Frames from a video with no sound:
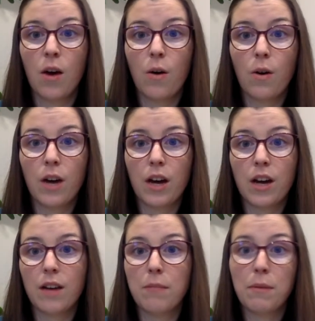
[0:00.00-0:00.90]

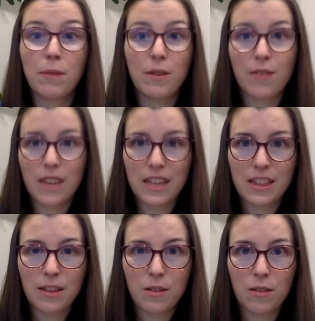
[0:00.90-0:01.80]
Or maybe you've
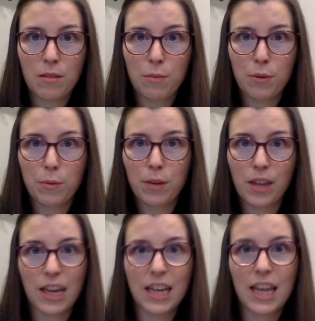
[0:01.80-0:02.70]
seen those blooper
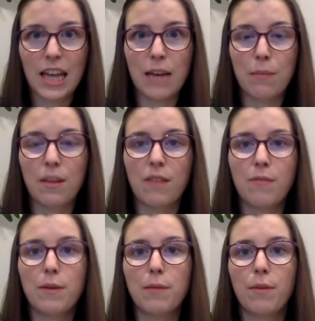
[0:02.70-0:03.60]
like clips of
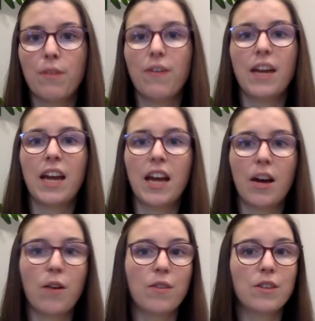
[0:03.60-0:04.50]
people fighting
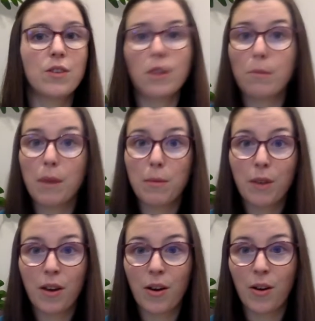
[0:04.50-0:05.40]
over toilet
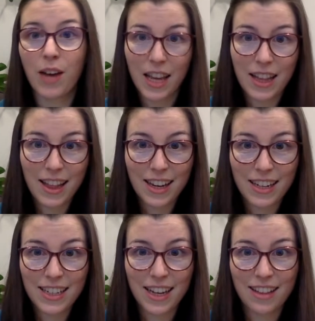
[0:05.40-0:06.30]
paper or hand
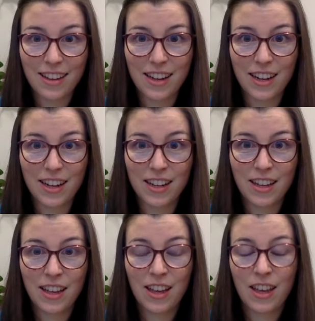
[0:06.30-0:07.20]
sanitizer.
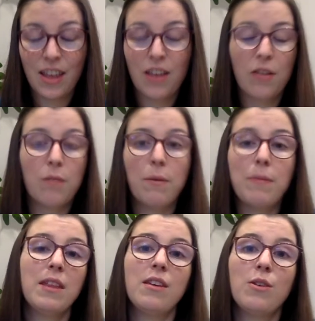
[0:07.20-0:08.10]
Or
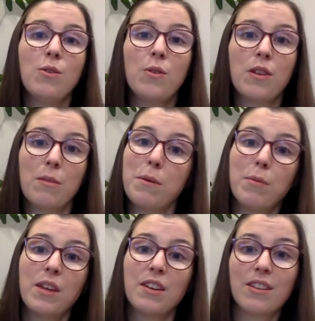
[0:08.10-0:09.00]
maybe you or the
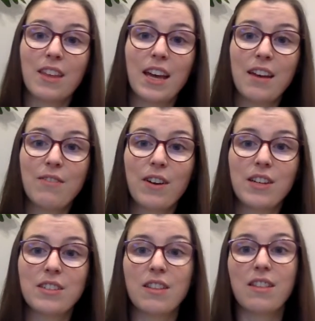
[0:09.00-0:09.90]
people in your life are
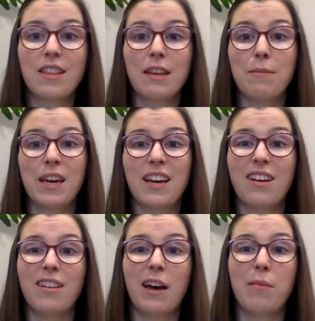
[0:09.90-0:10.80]
just seeming
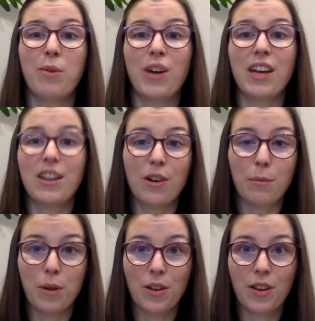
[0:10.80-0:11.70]
a lot more
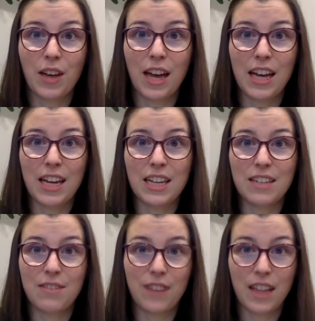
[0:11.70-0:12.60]
irritable and
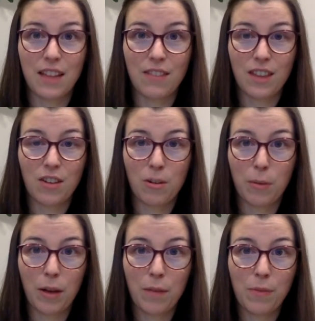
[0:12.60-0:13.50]
defensive than
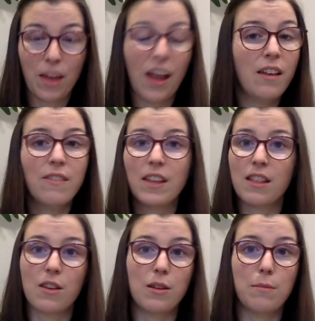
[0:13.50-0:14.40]
normal. All of this
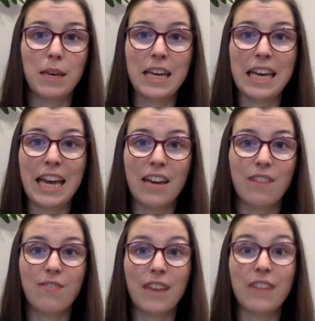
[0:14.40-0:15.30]
could be
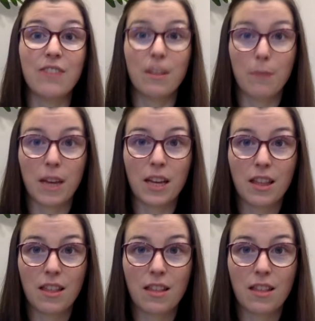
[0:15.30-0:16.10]
a fight response.